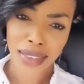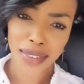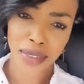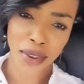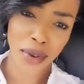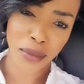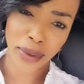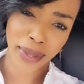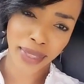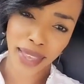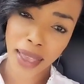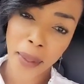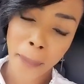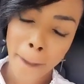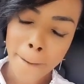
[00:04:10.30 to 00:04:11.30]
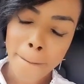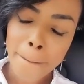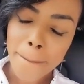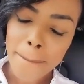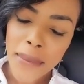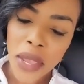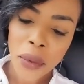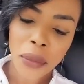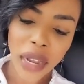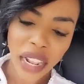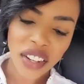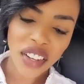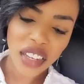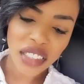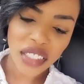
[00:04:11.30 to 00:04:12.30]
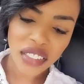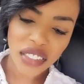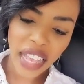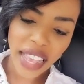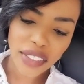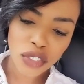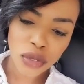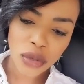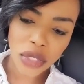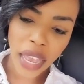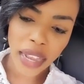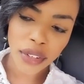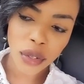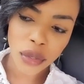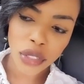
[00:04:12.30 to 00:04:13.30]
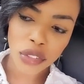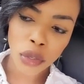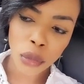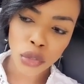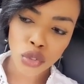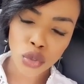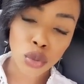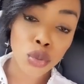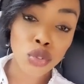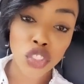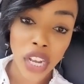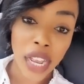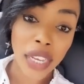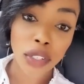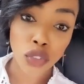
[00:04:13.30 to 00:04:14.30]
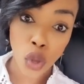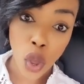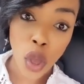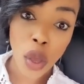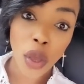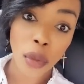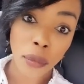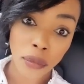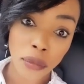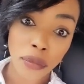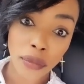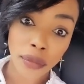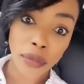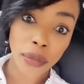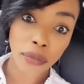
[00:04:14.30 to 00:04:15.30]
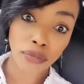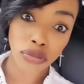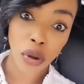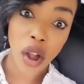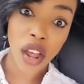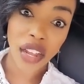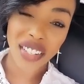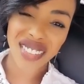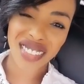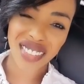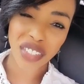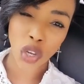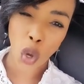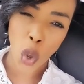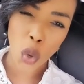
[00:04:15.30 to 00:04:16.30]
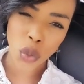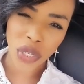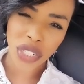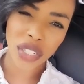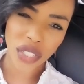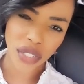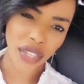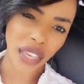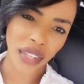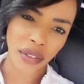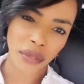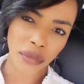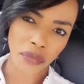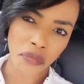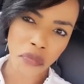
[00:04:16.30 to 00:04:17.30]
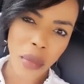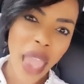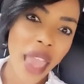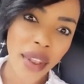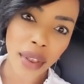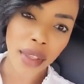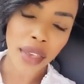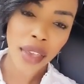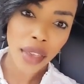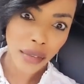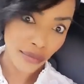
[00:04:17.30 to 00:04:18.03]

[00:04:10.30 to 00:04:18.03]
Sorry about that. When I look at the statues, I noticed there was two giant, tall, bronze, golden looking men.